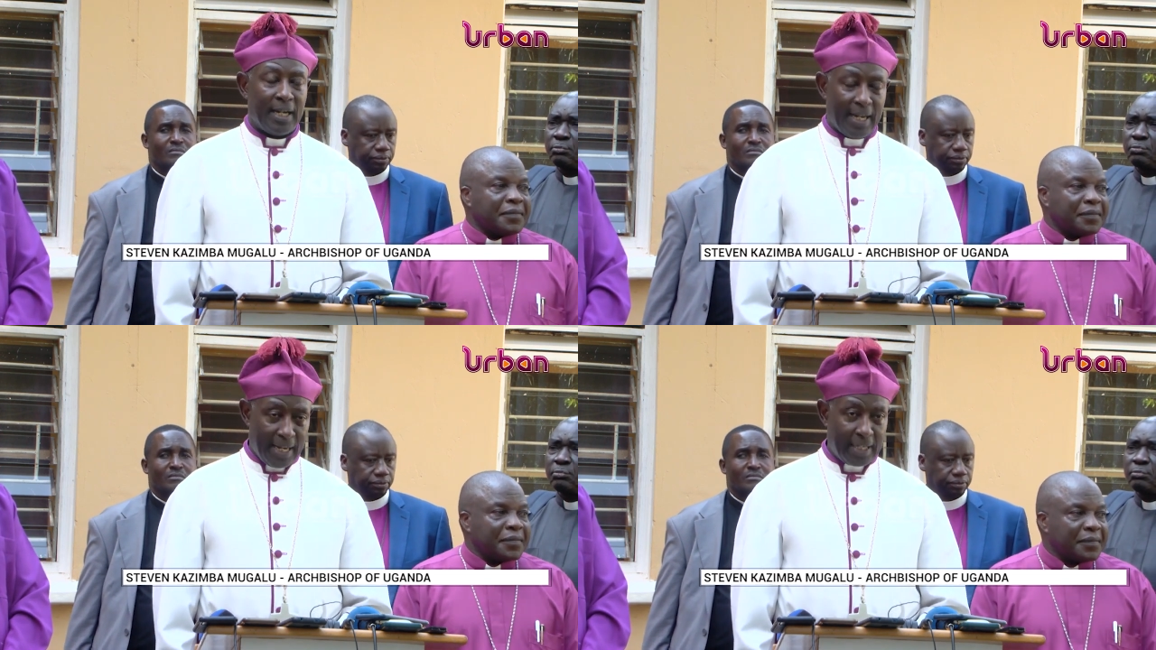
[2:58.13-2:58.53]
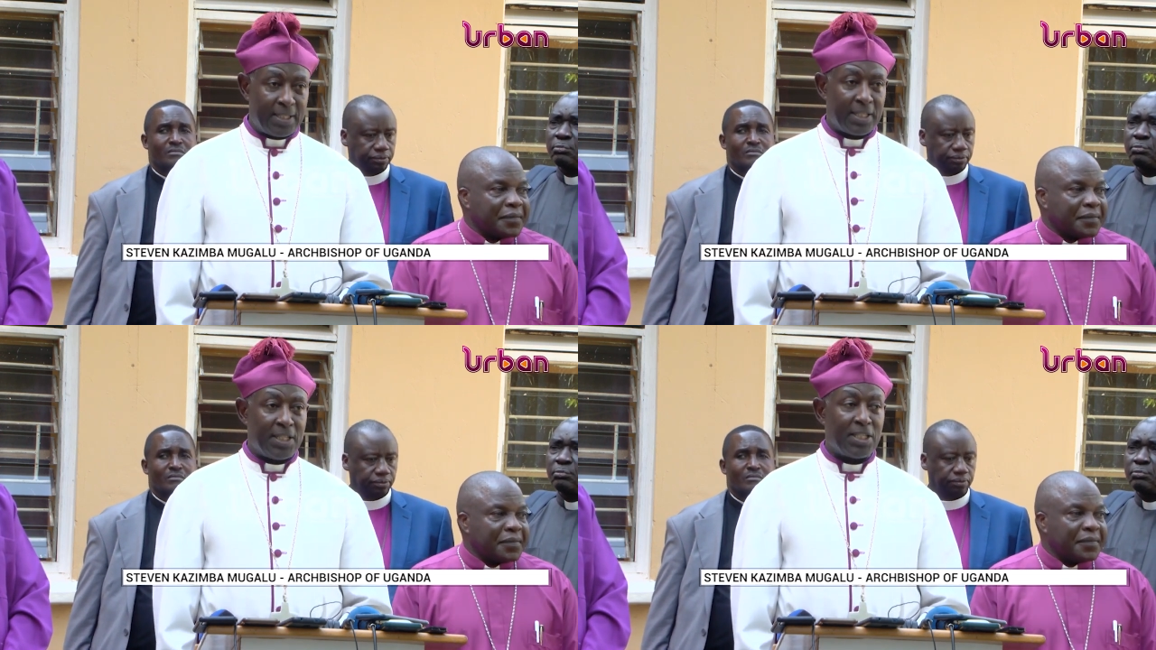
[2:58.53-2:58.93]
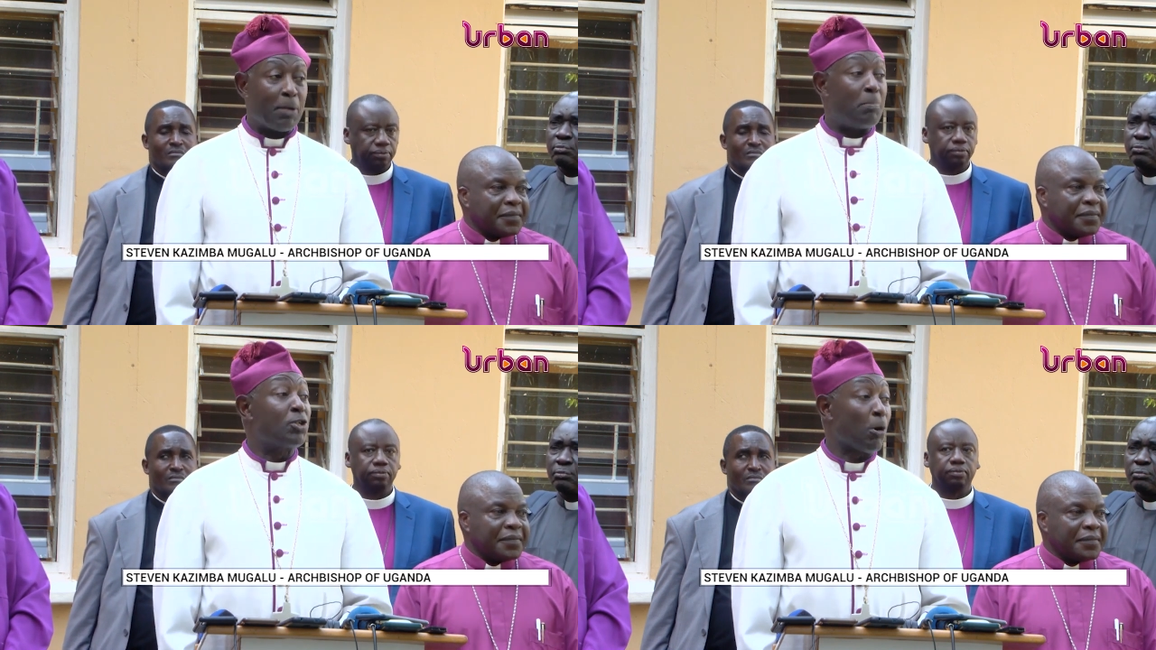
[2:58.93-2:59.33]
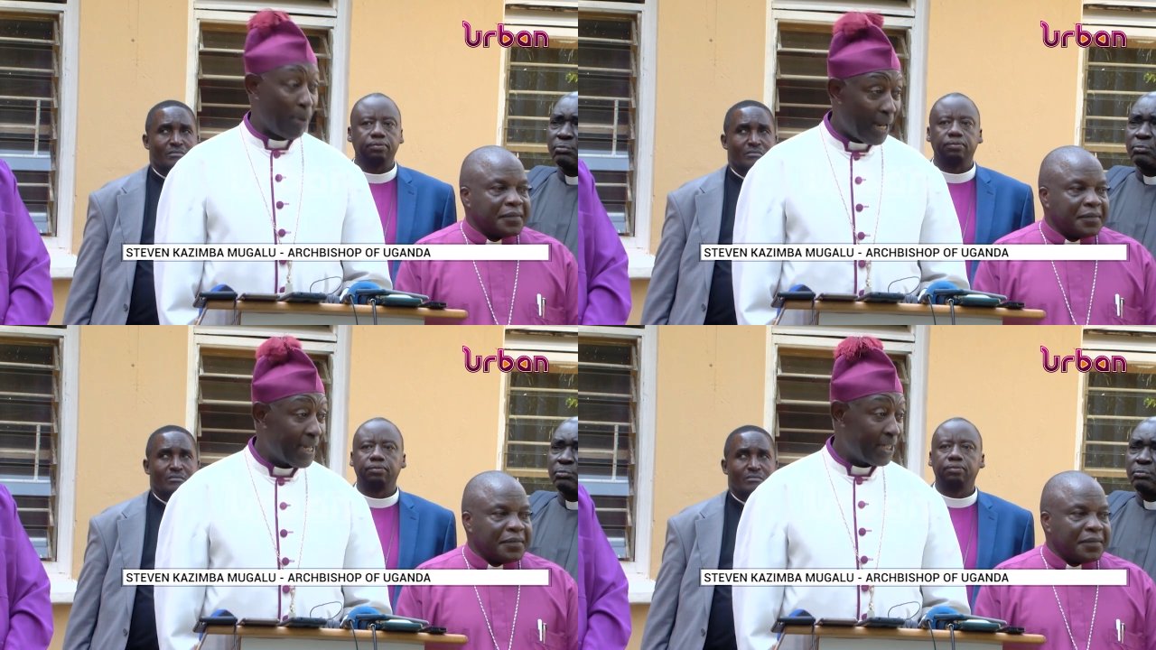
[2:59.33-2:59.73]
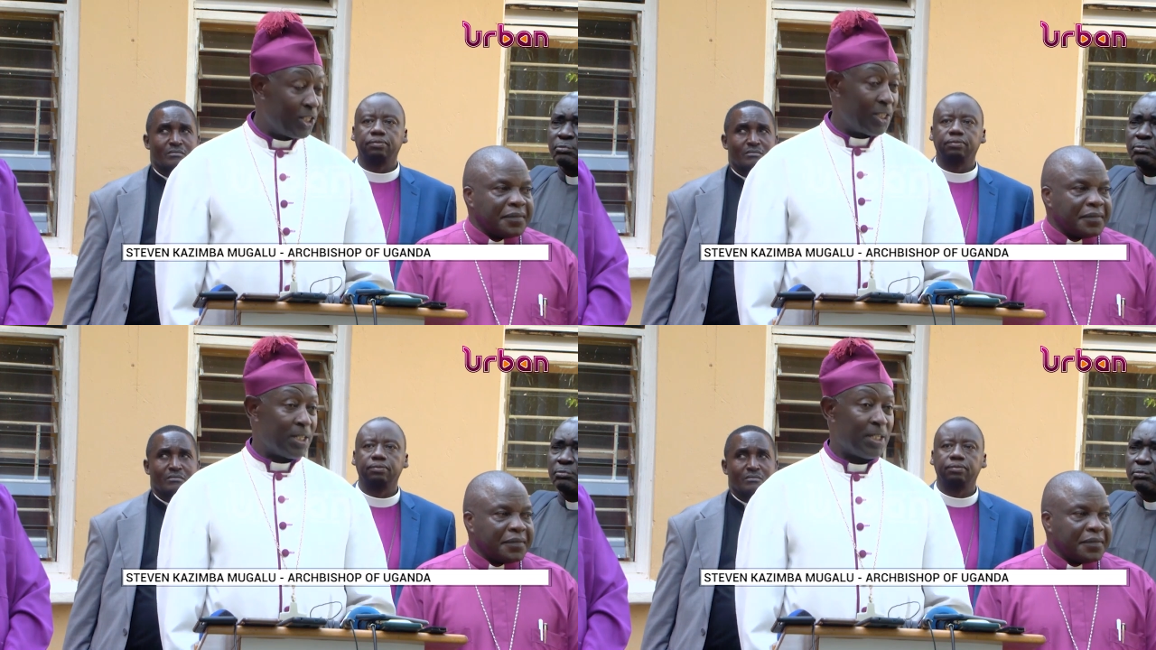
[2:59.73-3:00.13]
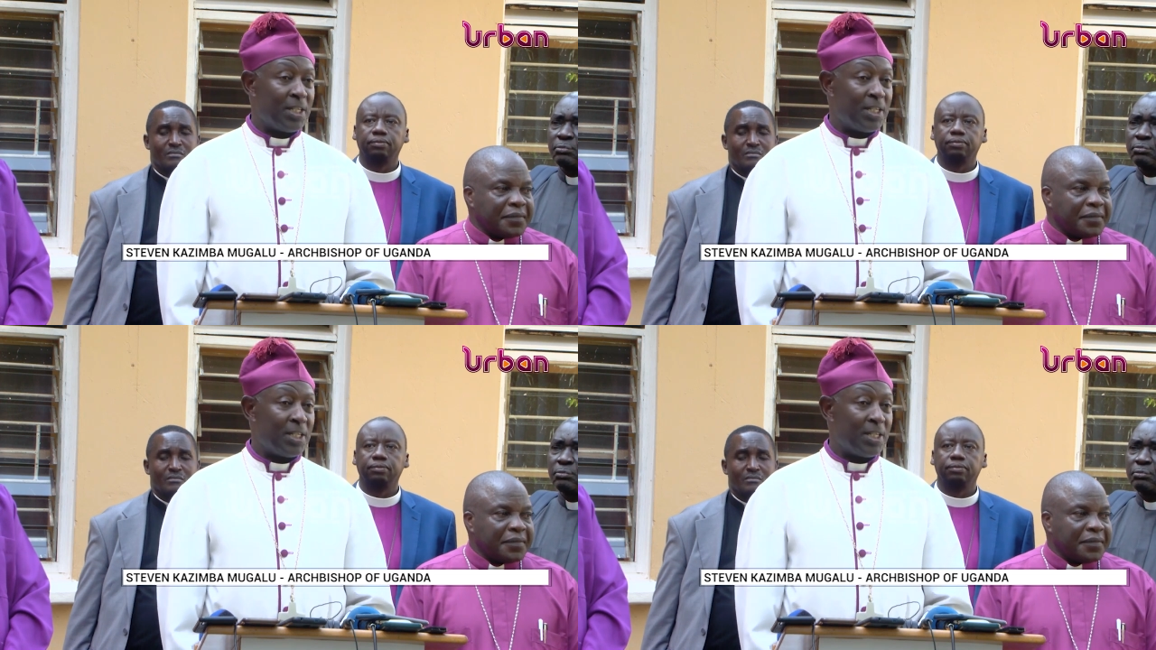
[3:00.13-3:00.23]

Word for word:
Speaker 1: elected. He's a bishop-elect,